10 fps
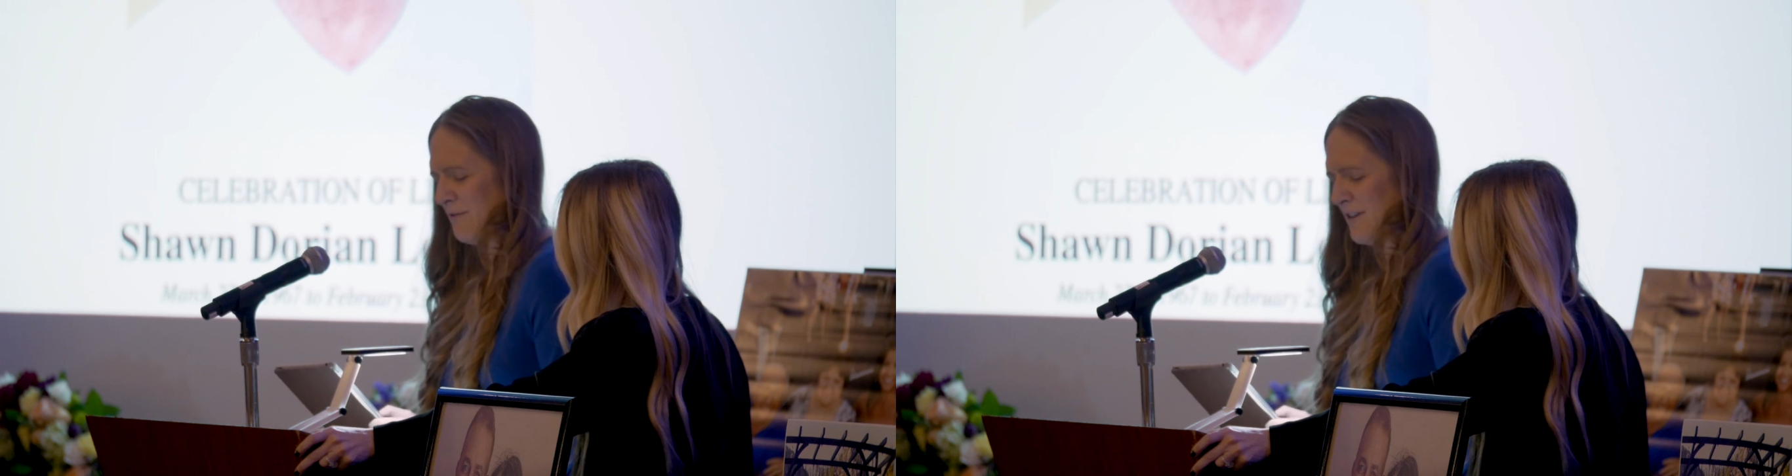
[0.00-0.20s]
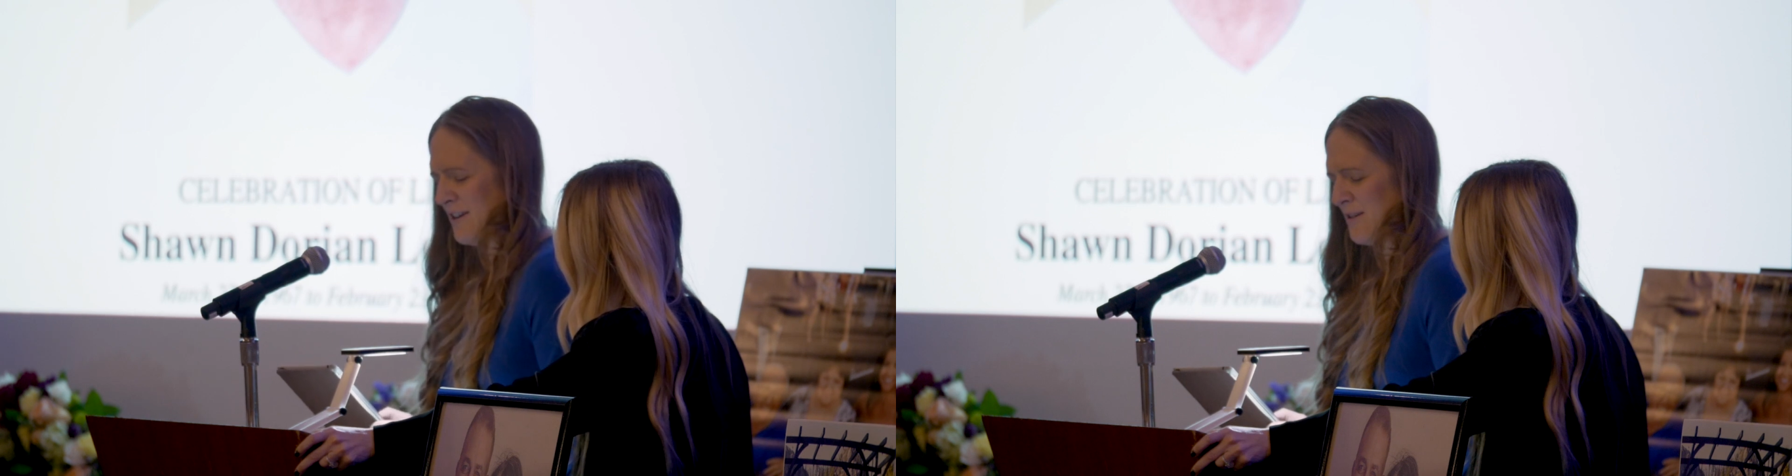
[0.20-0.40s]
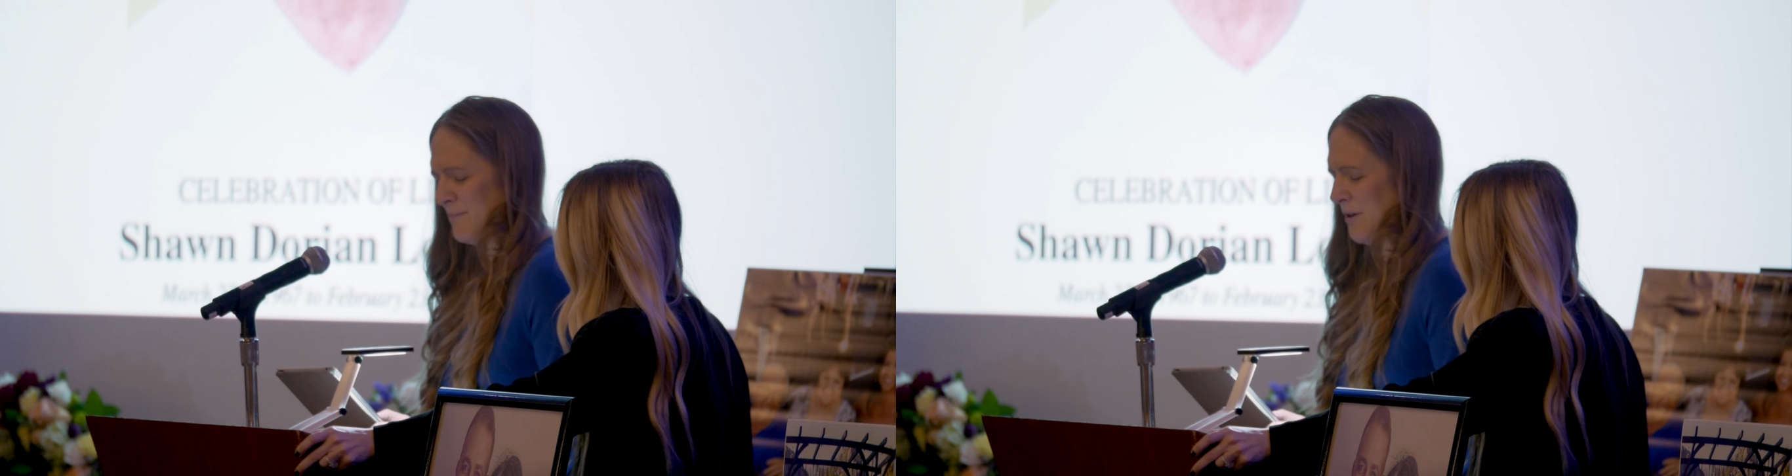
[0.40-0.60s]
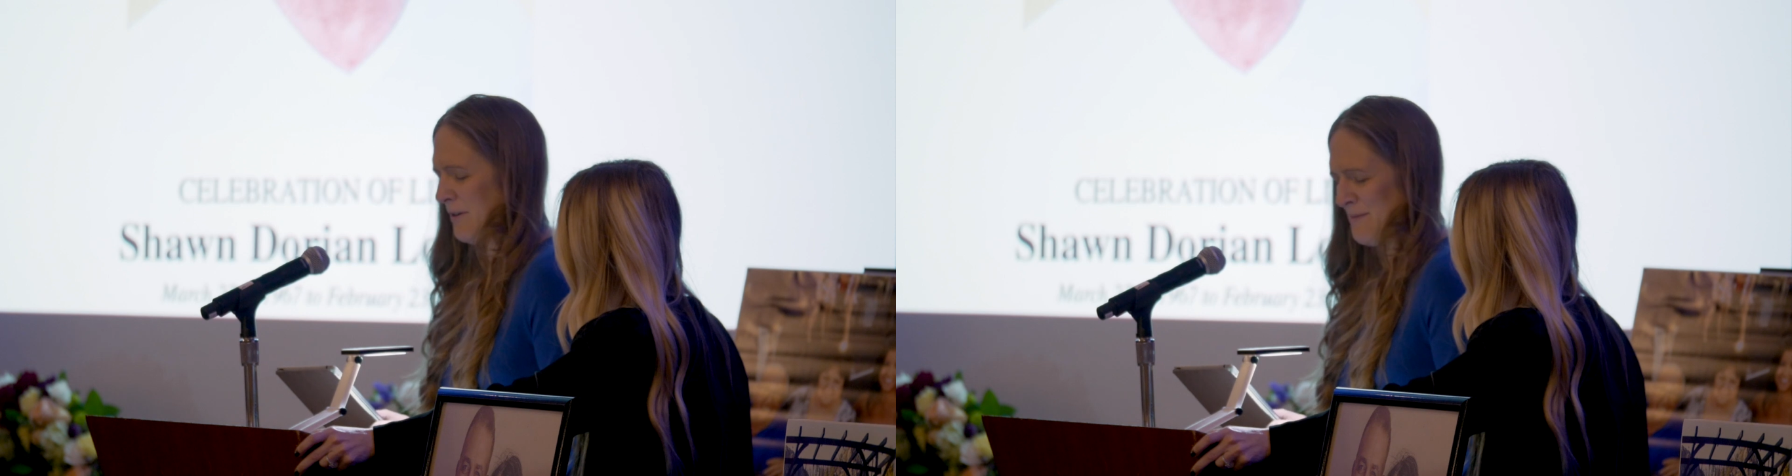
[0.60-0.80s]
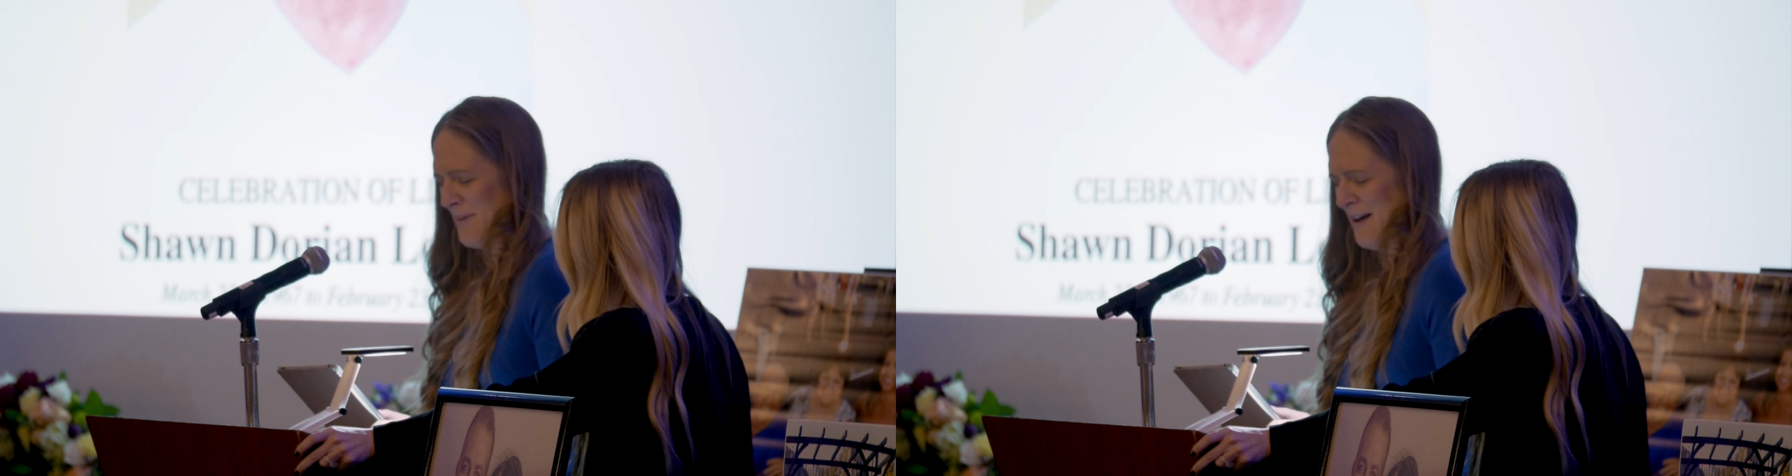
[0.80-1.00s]
overhear him
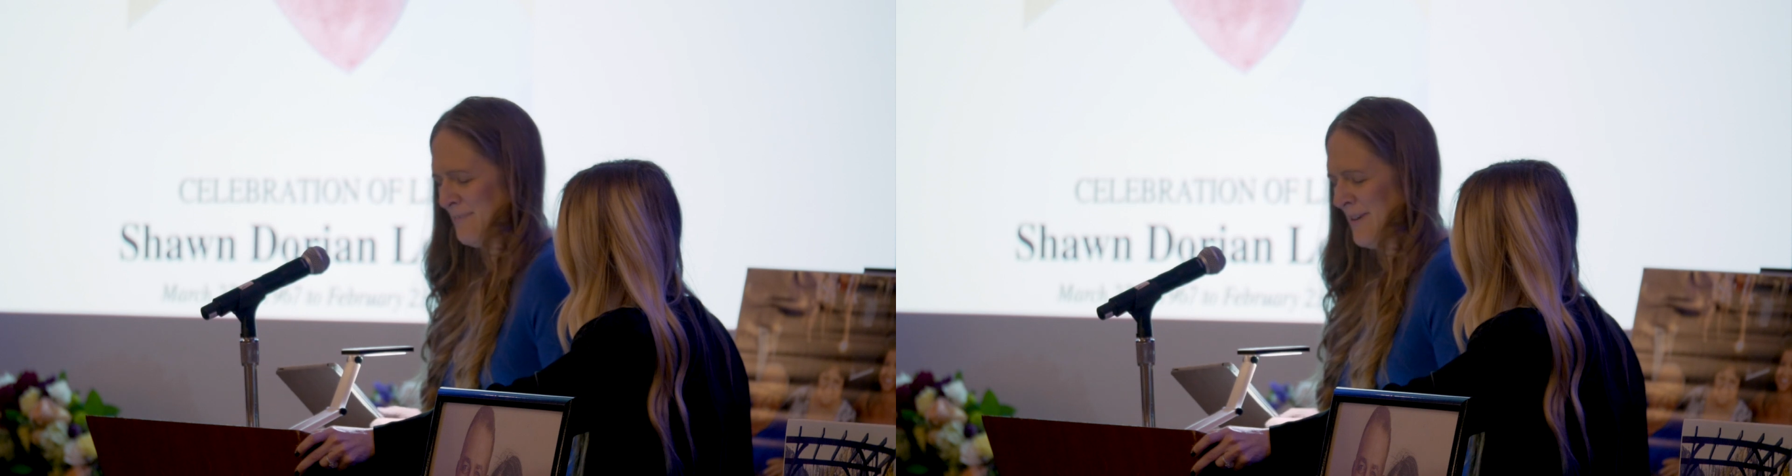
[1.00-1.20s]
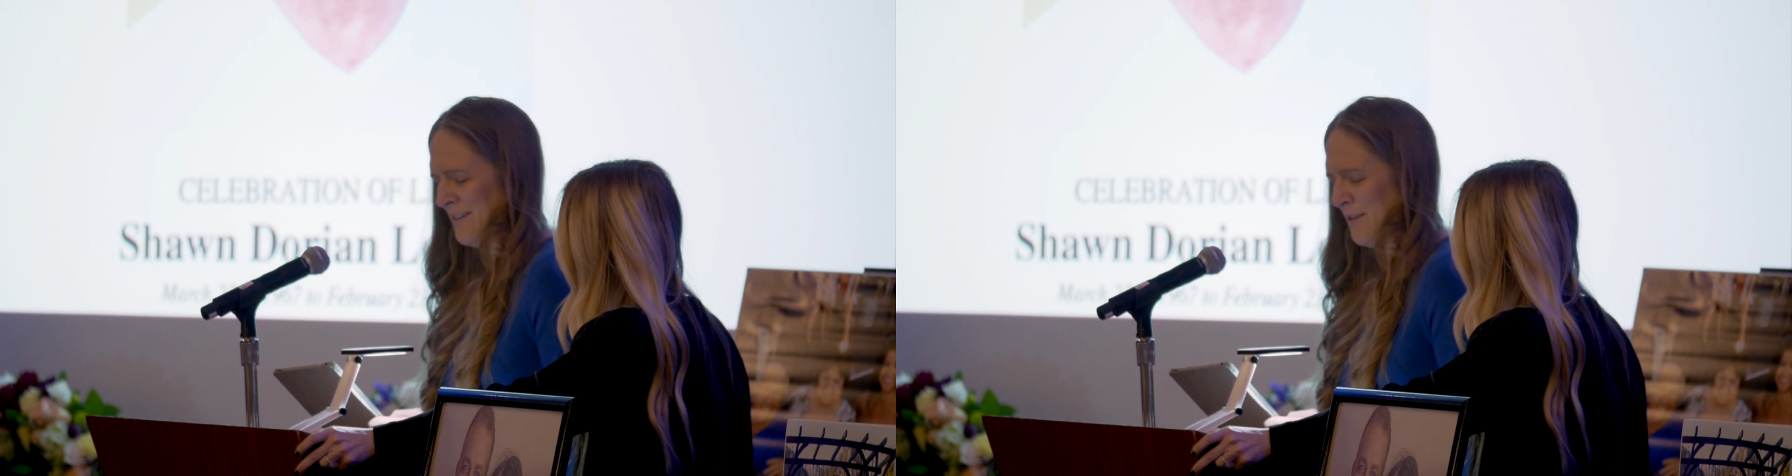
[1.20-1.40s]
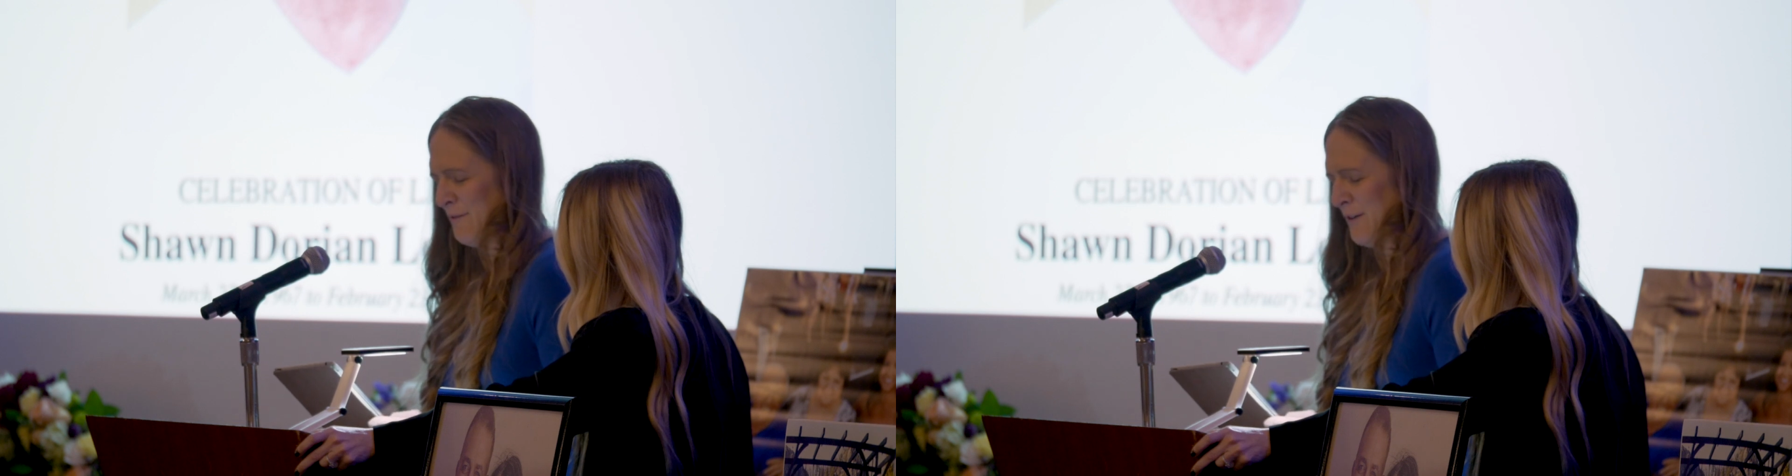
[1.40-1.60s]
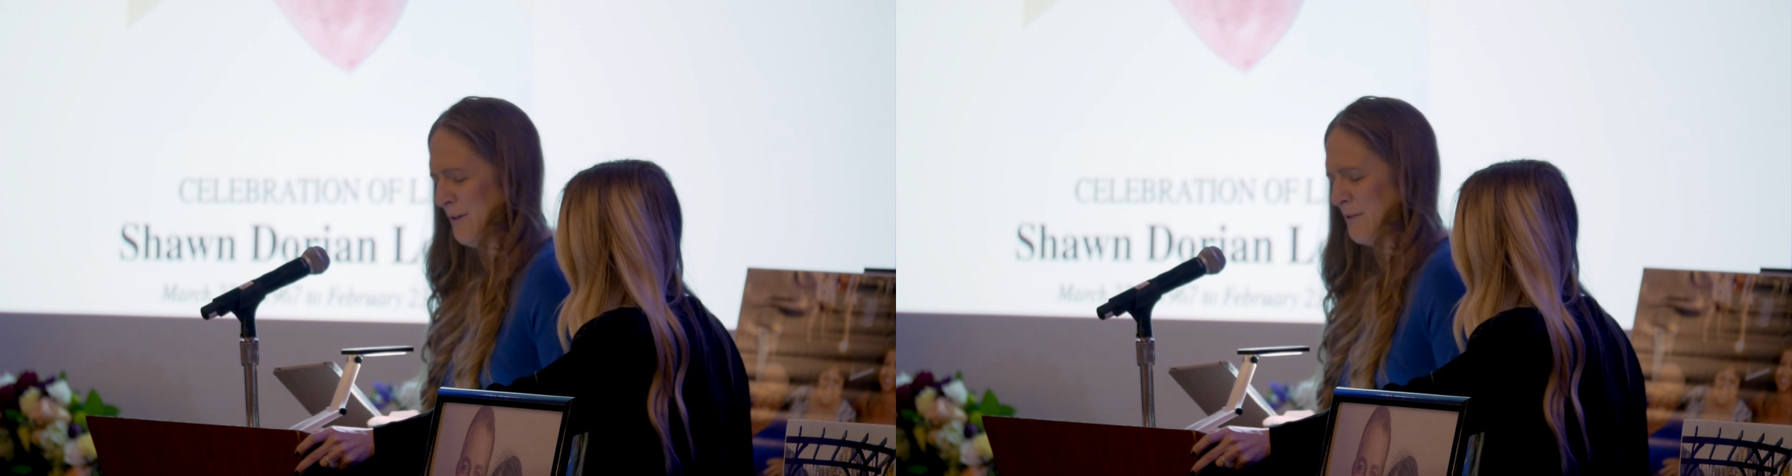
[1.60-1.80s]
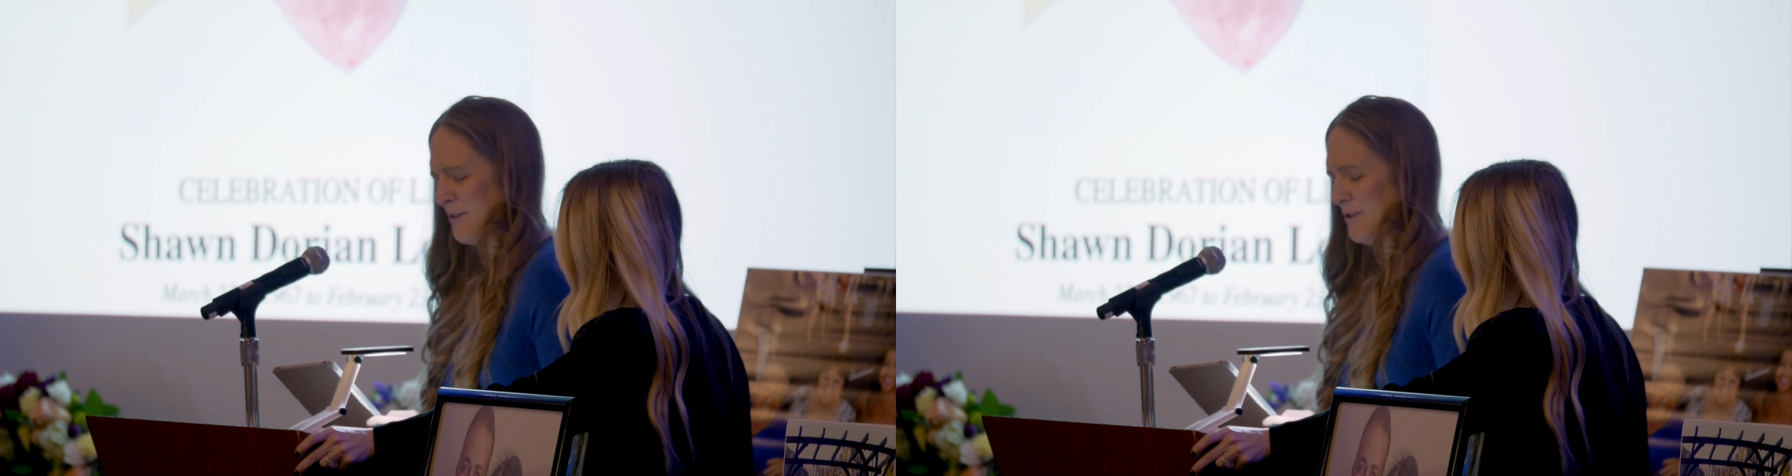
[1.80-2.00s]
doting about me on the phone,